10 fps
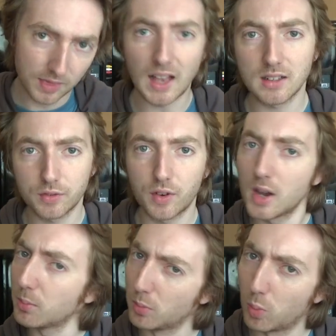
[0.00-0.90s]
That's
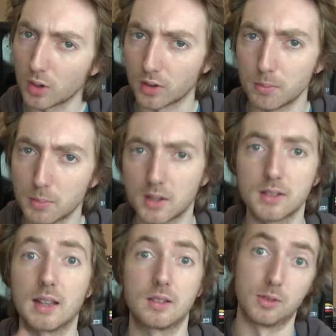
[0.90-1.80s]
fine with one of them,
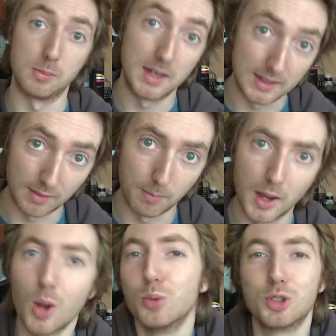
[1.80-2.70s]
because that's for me to have
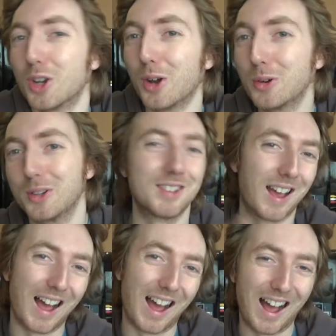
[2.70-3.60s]
my own show, because,
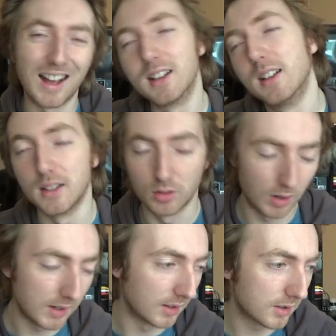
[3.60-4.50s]
ah,
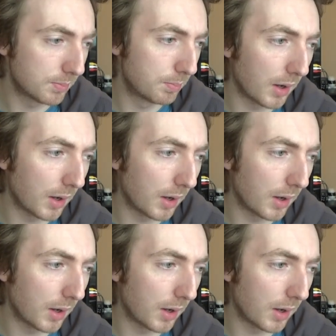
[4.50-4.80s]
greatness.